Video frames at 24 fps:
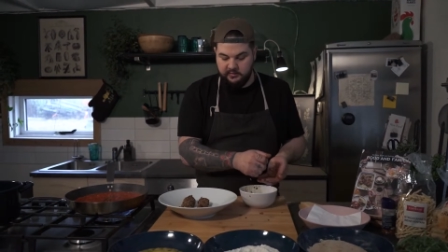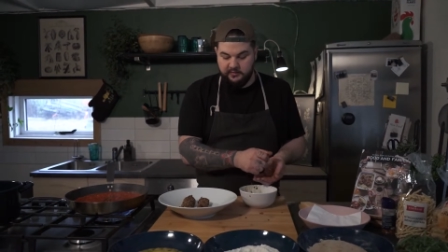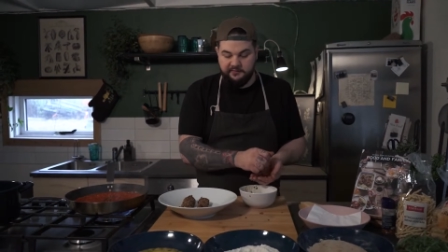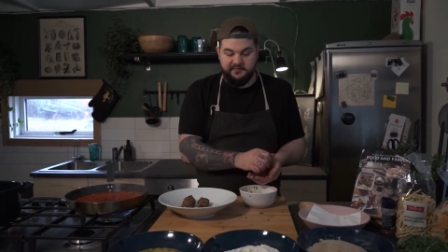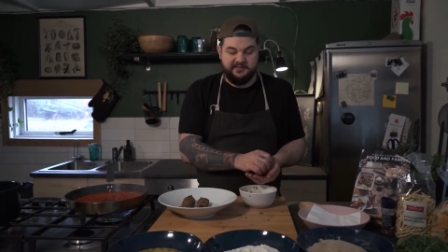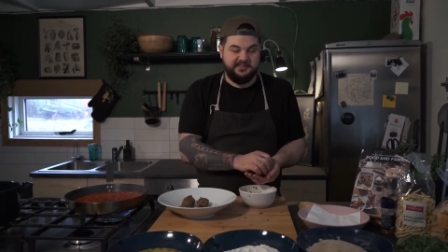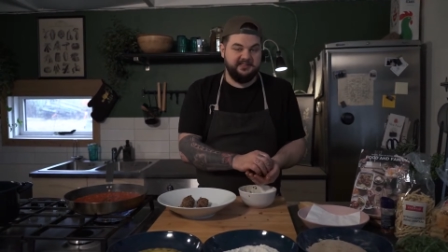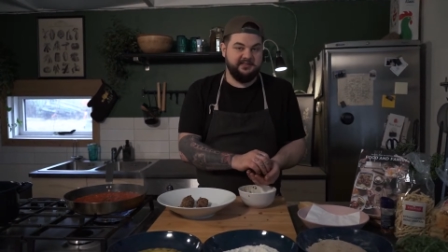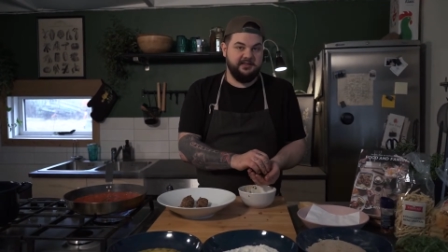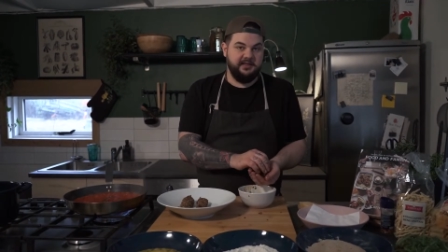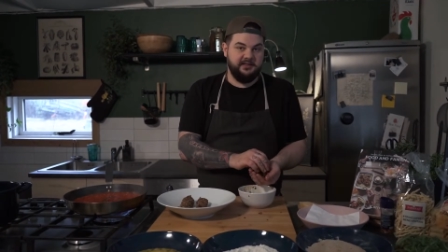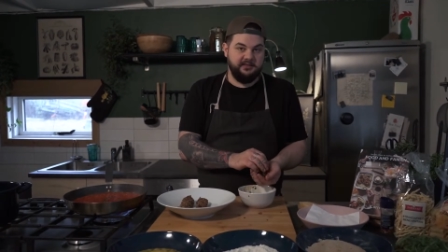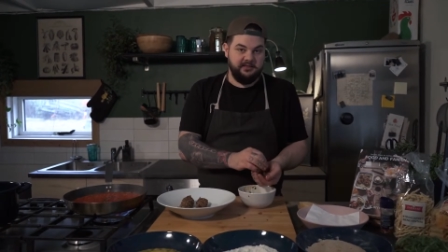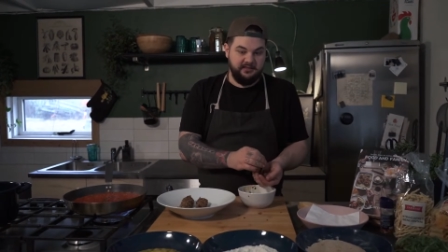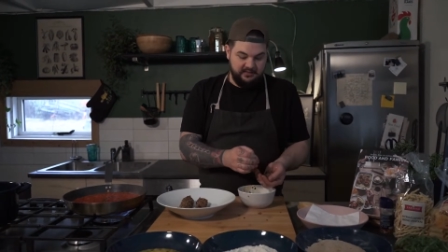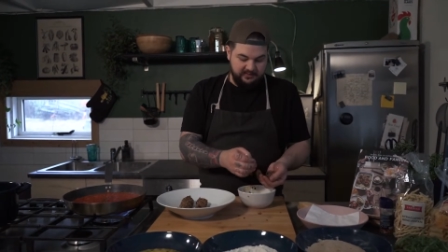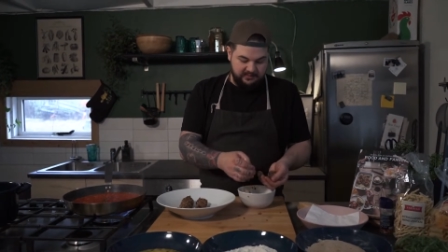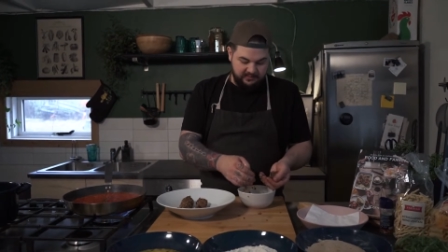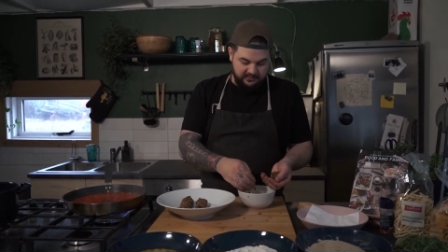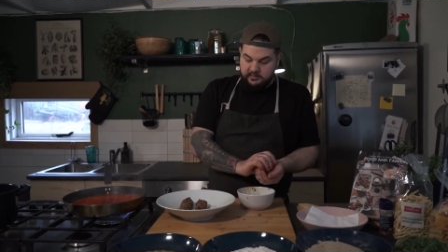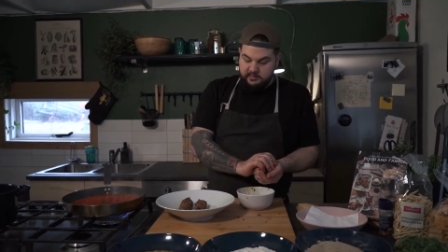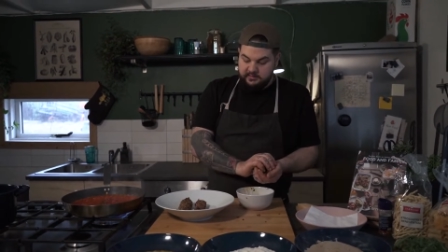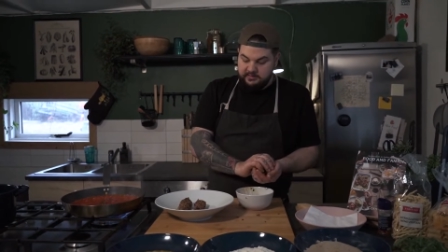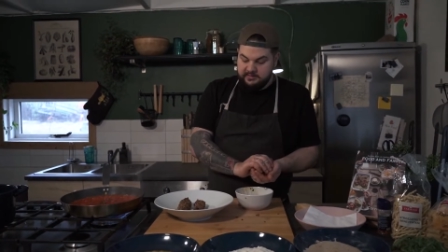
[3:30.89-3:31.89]

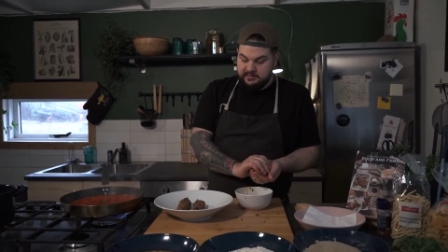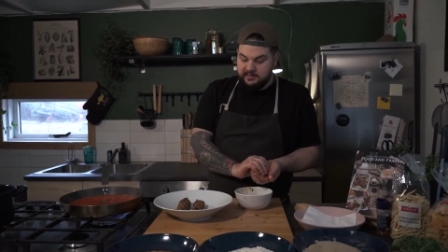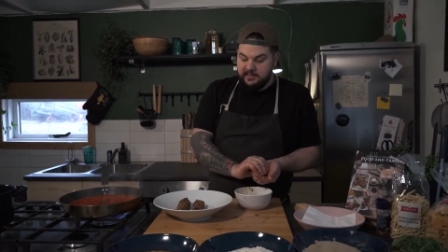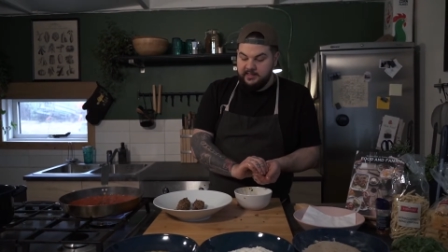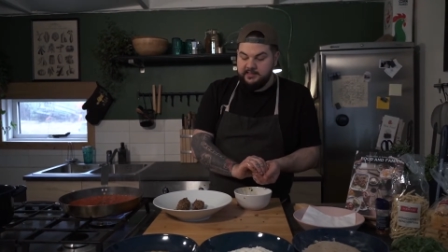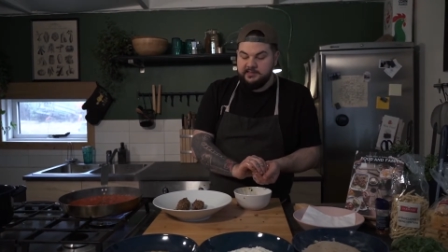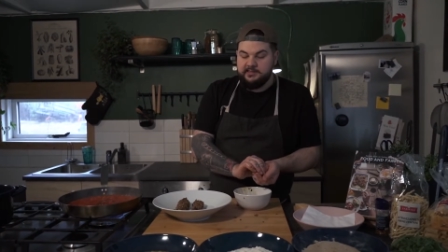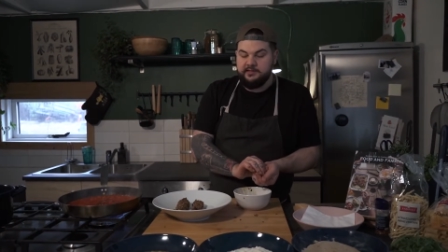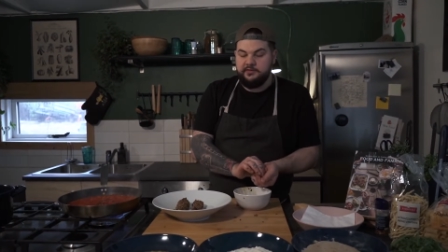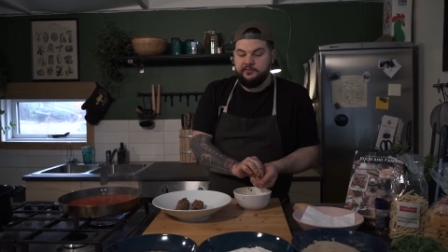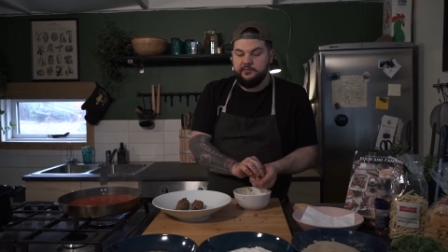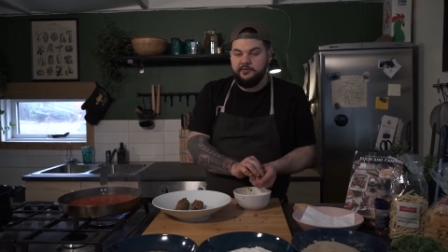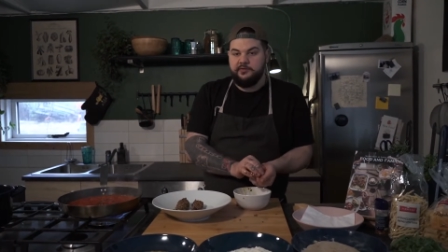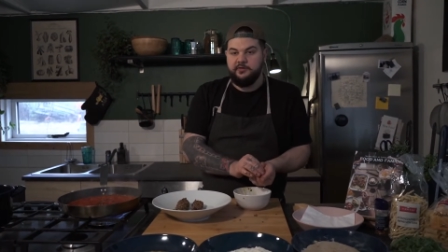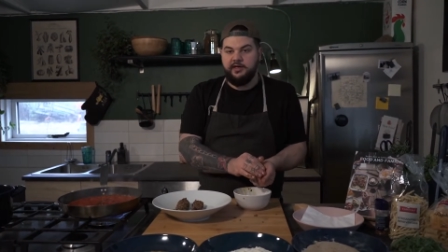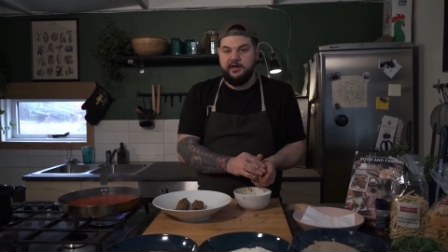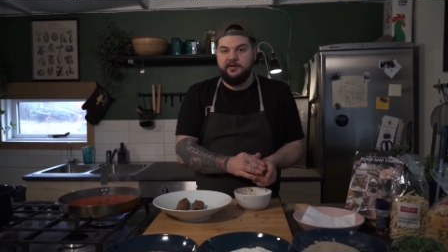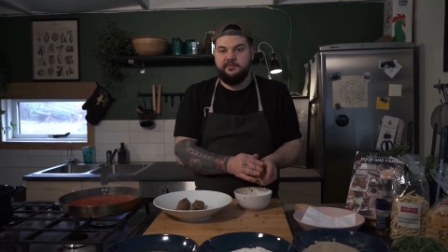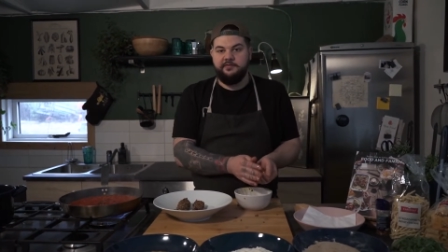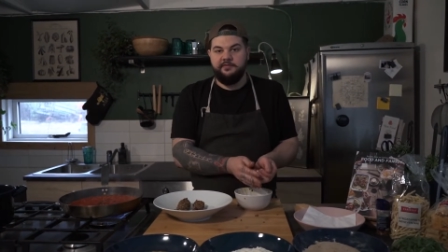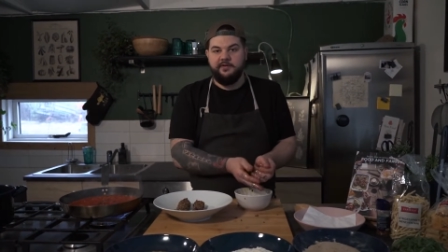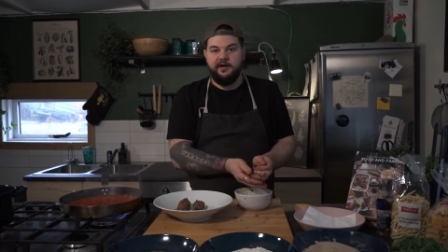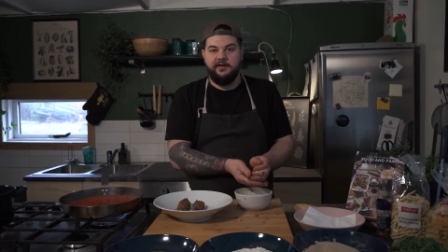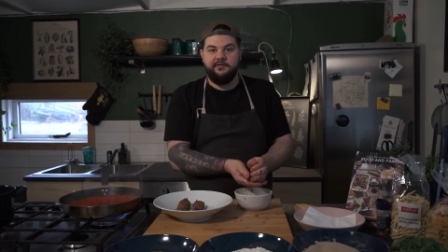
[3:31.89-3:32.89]
aesthetics. It's nicer when you
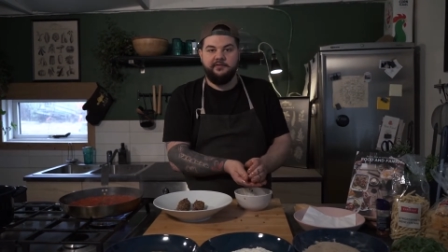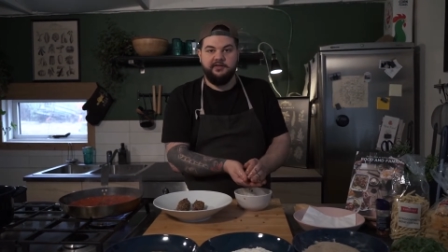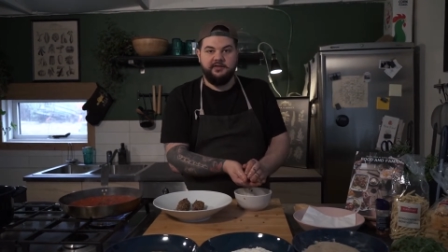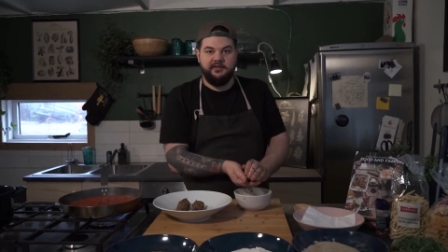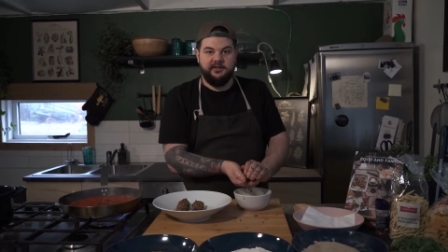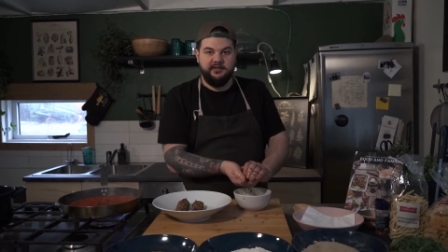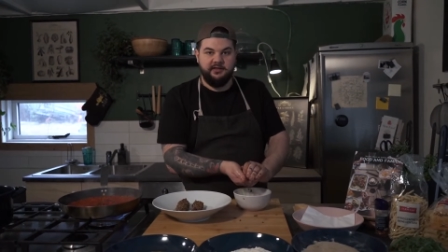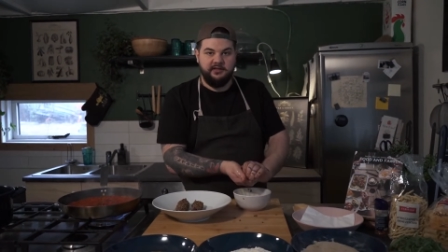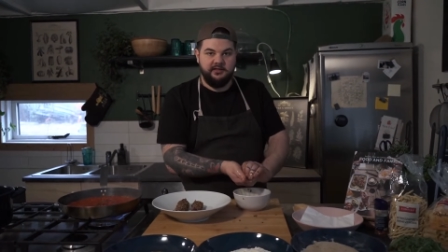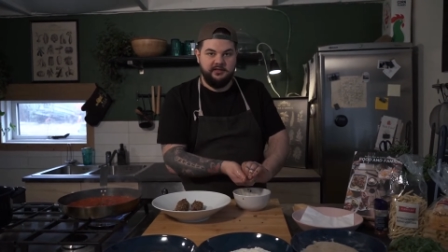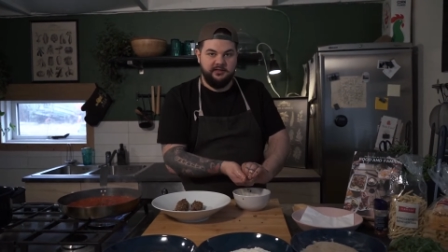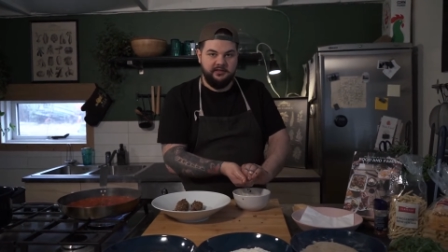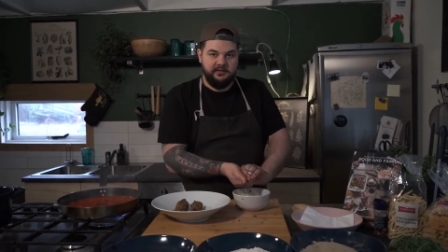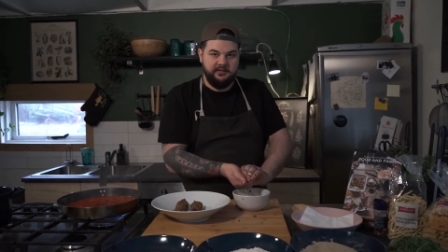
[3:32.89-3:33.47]
have everything,